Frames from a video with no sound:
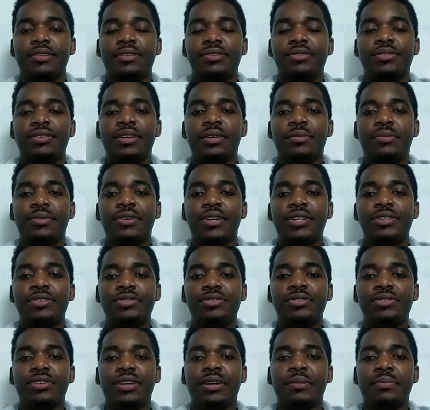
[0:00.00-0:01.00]
So I'm going
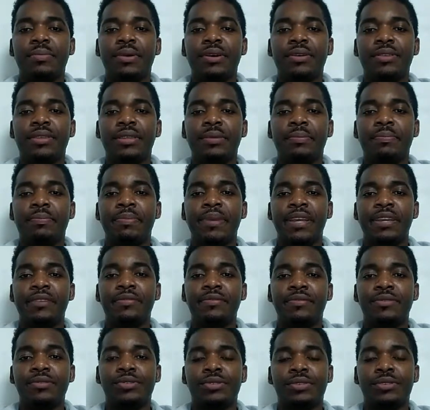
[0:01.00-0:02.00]
to talk about the
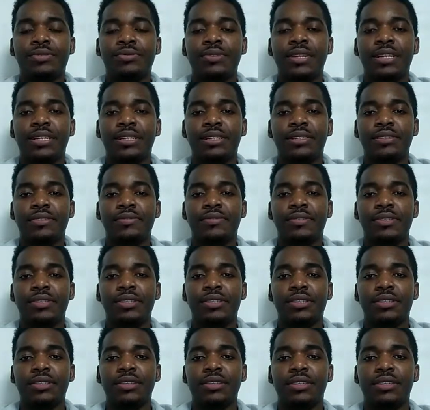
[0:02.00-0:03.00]
painful swellings
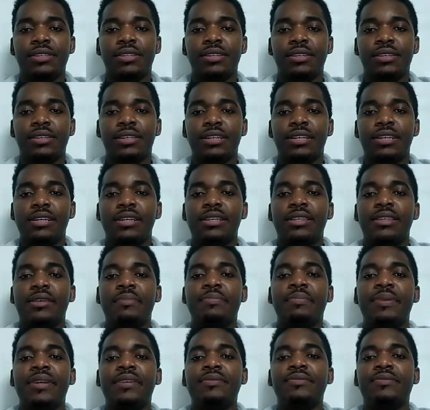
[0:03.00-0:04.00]
first. The
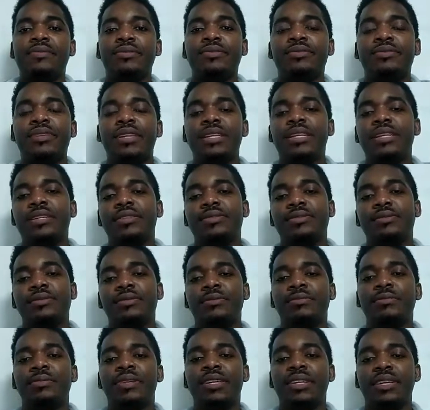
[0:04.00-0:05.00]
painful swellings
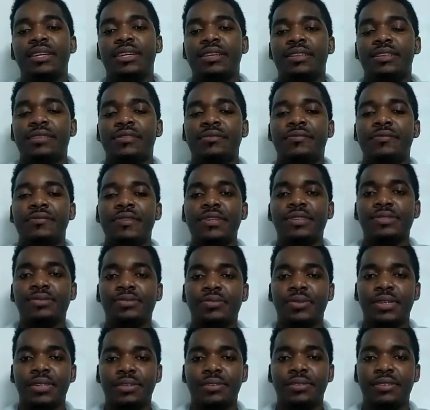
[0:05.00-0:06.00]
would be, the
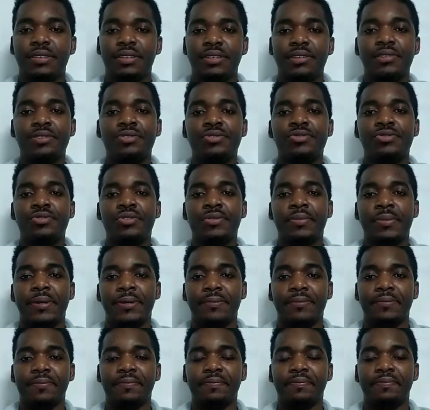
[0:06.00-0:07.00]
first one is
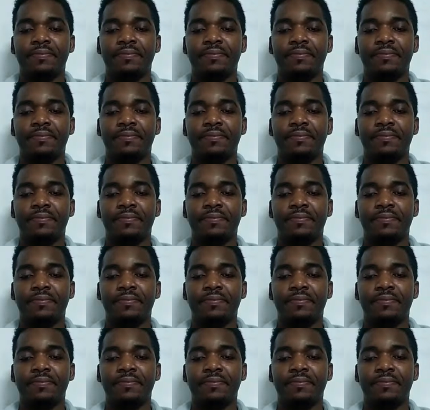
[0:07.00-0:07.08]
trauma.